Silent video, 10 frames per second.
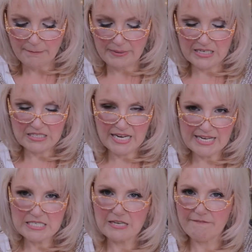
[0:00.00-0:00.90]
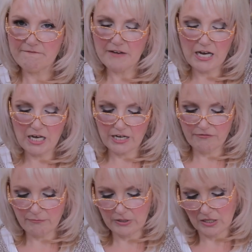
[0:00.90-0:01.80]
but it takes
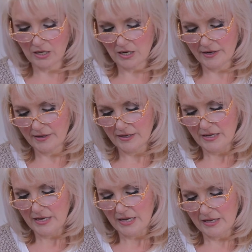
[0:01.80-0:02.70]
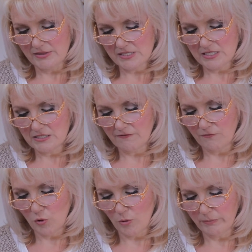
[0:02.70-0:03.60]
5-ply. And this is a
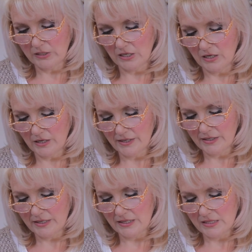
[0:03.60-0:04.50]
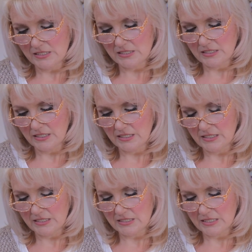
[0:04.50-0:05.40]
4-ply, and this
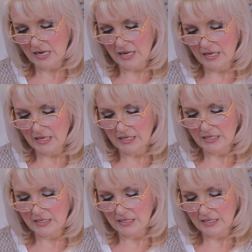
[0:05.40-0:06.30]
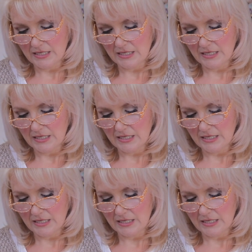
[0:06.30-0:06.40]
is a,